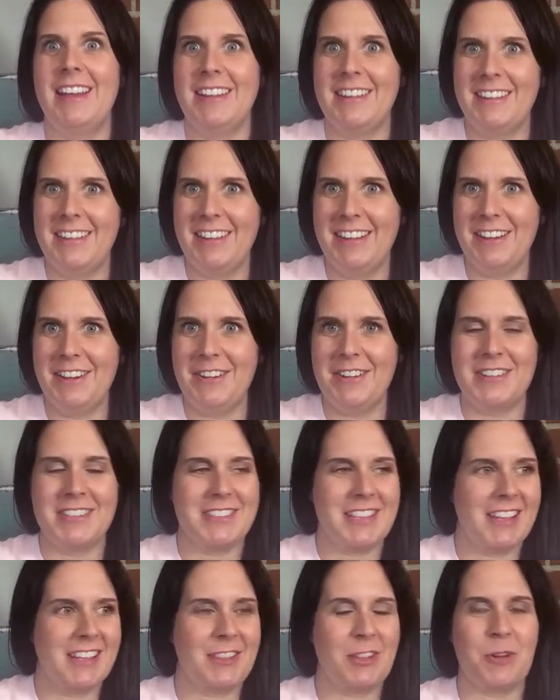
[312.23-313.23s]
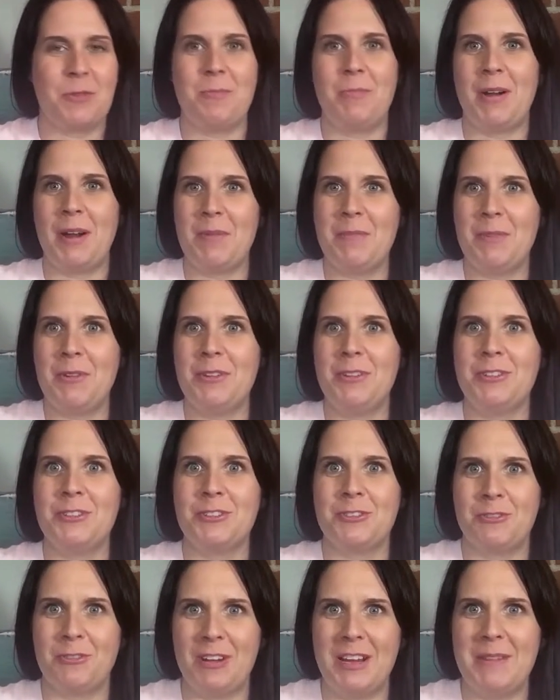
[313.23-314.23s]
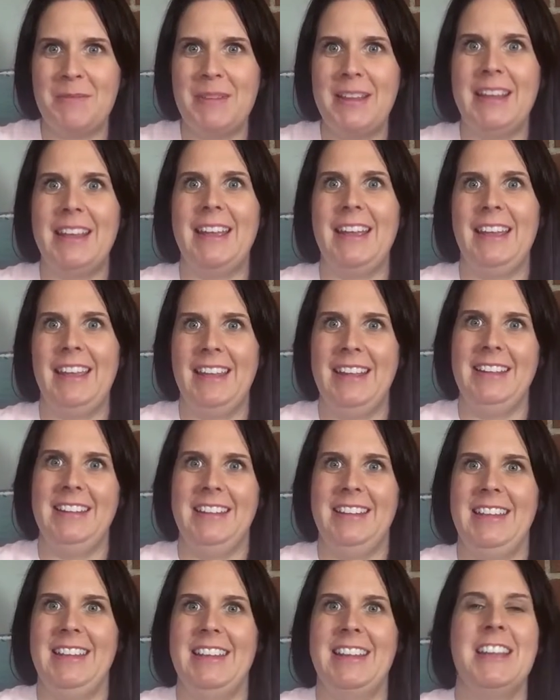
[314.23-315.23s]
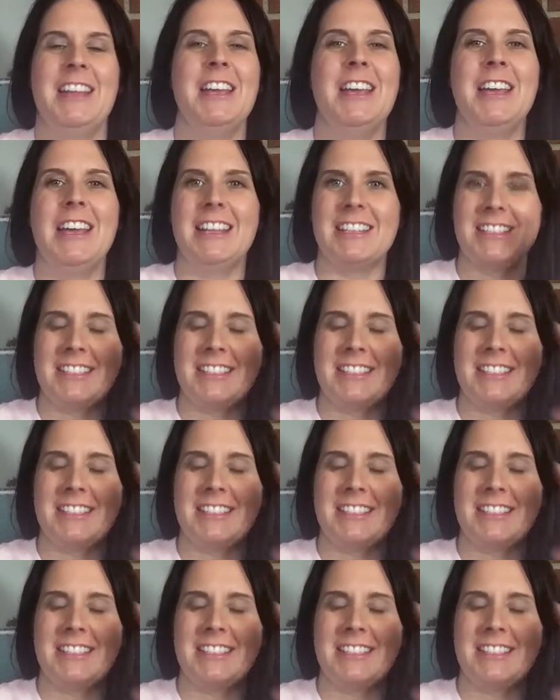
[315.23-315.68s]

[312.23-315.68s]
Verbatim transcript: I know, it's like they're a purple screaming alien,